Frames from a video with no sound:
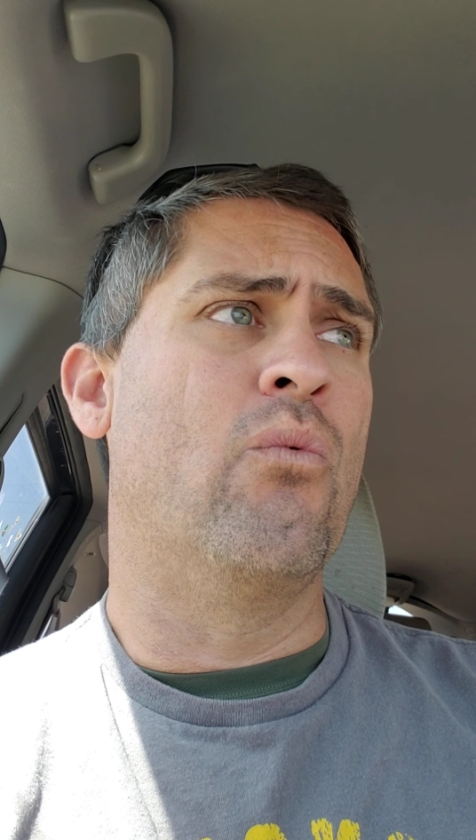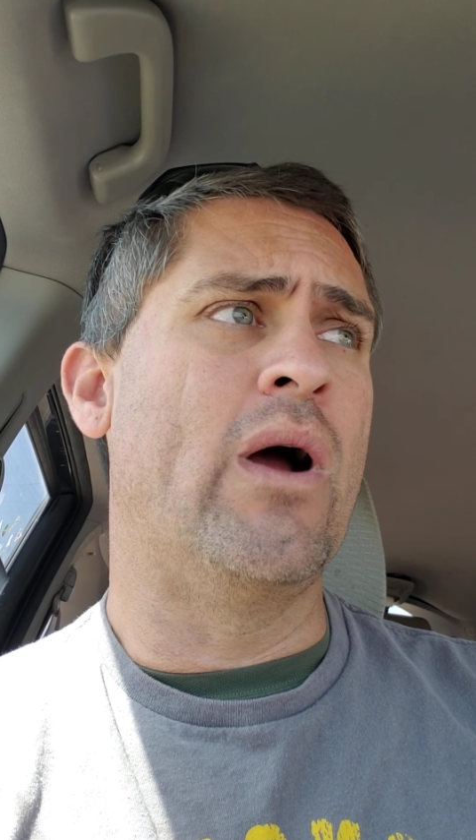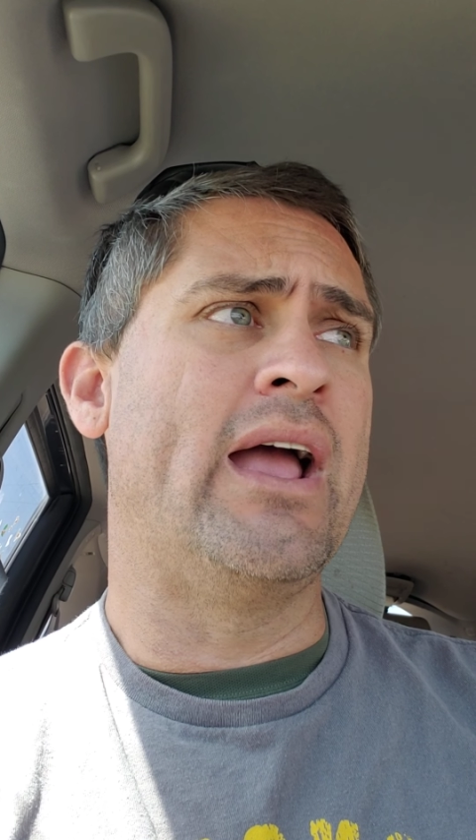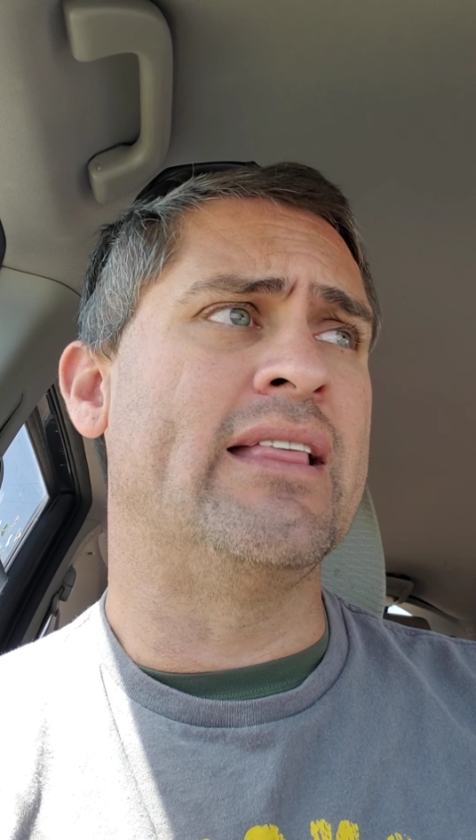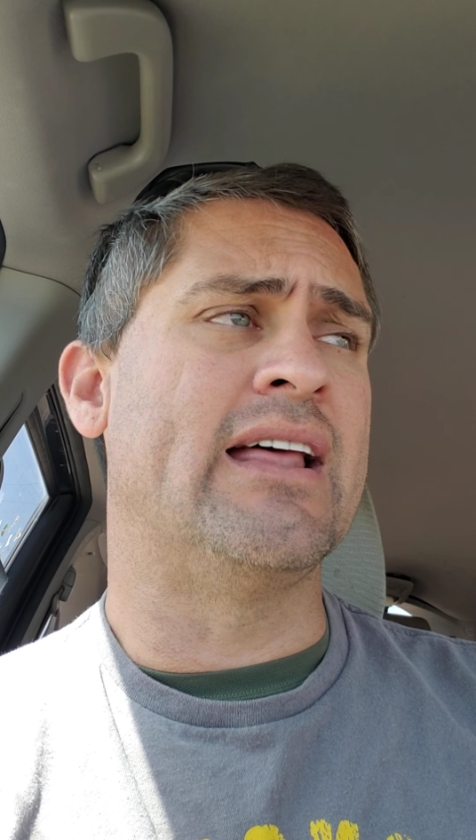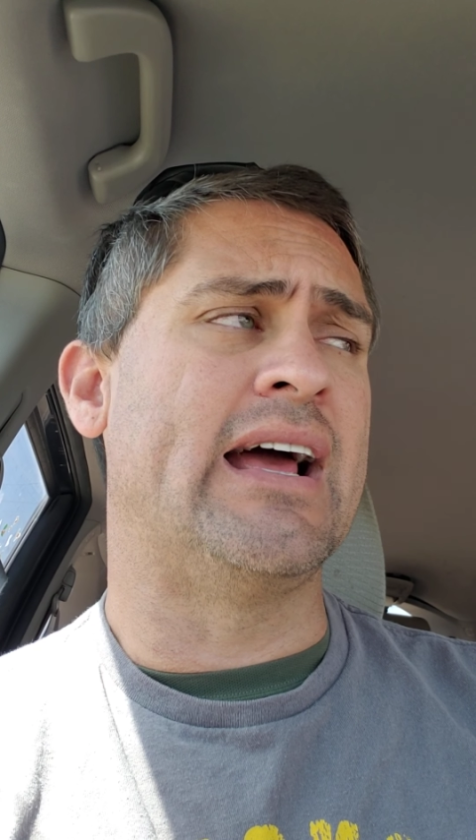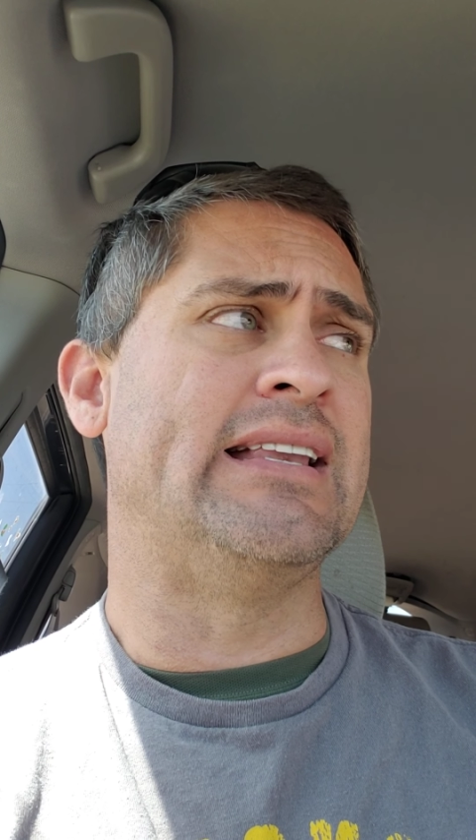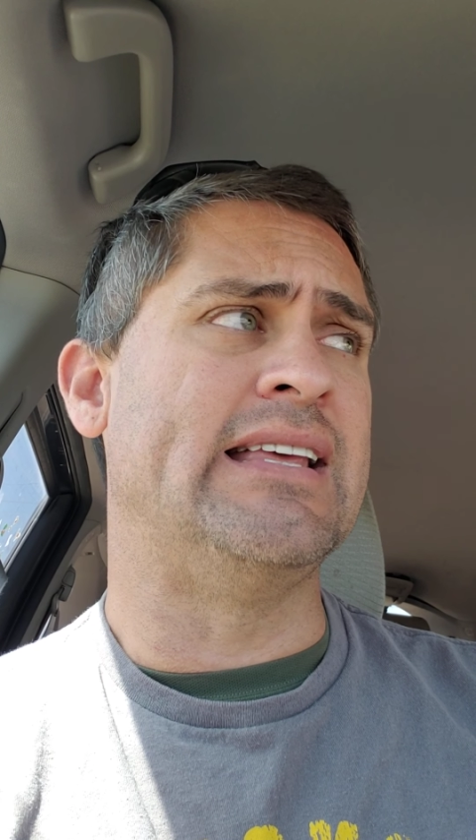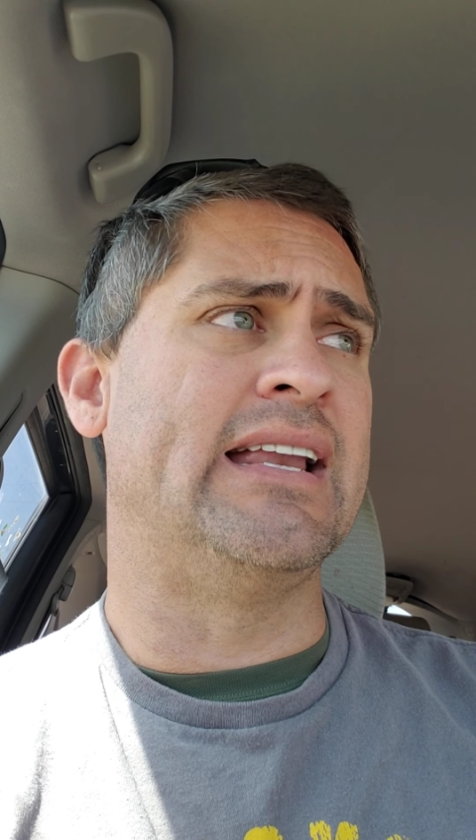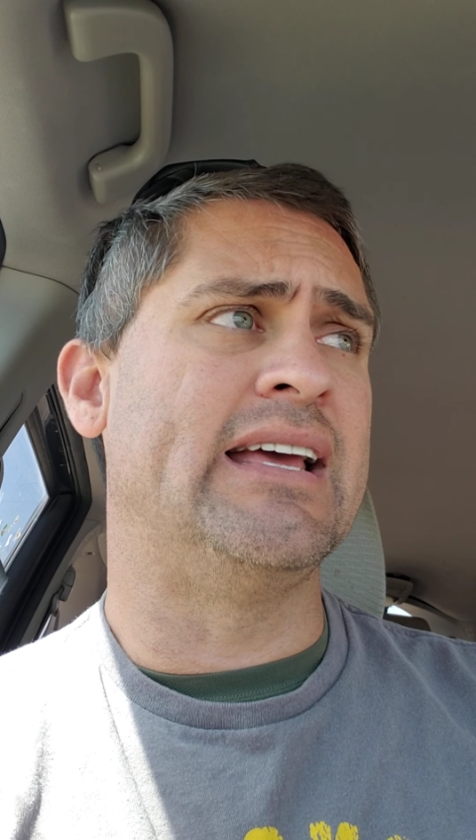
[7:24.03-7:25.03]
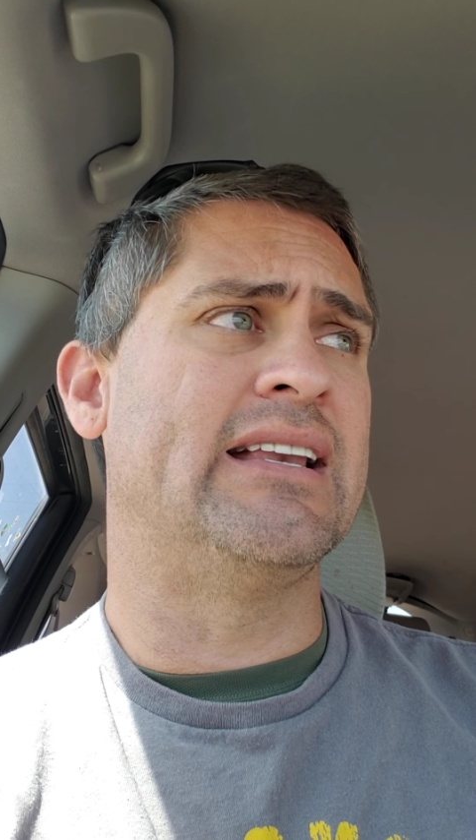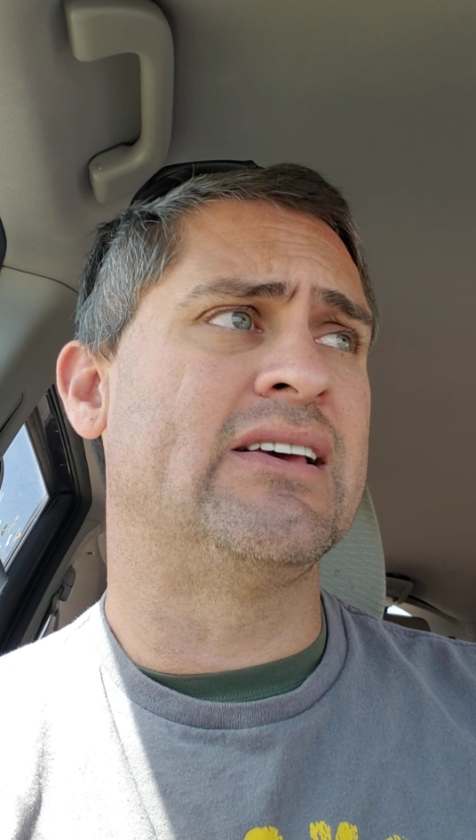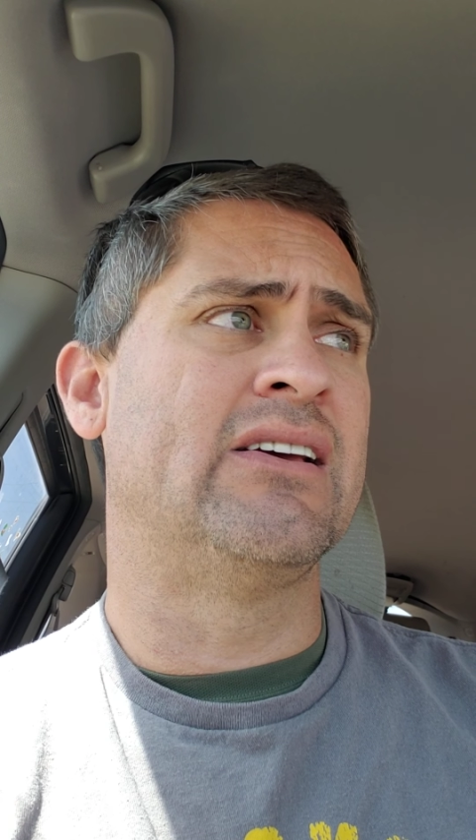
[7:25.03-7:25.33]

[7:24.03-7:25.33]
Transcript: way that I did it,